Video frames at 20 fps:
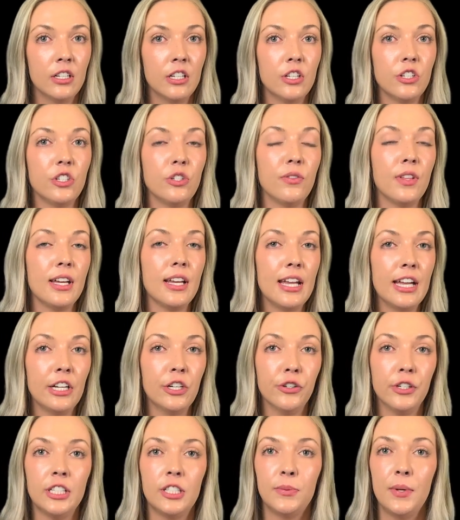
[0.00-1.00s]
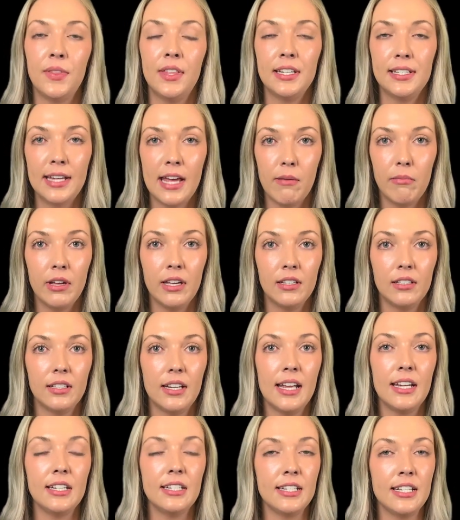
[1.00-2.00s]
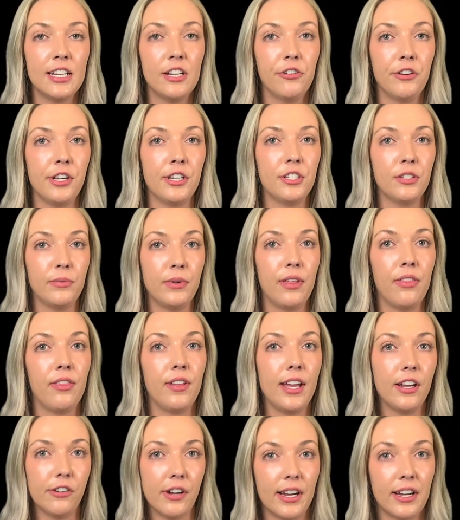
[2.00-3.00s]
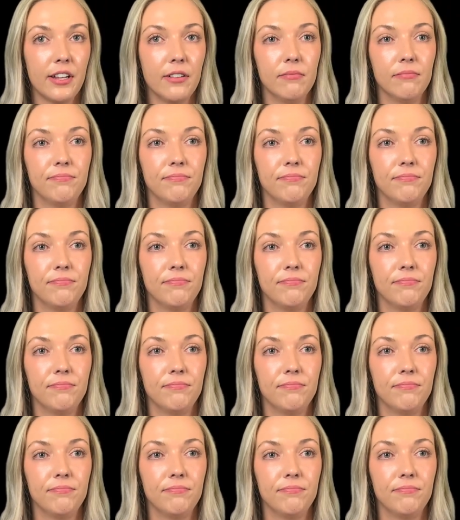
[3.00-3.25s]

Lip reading: so they increase with a debit and decrease with a credit.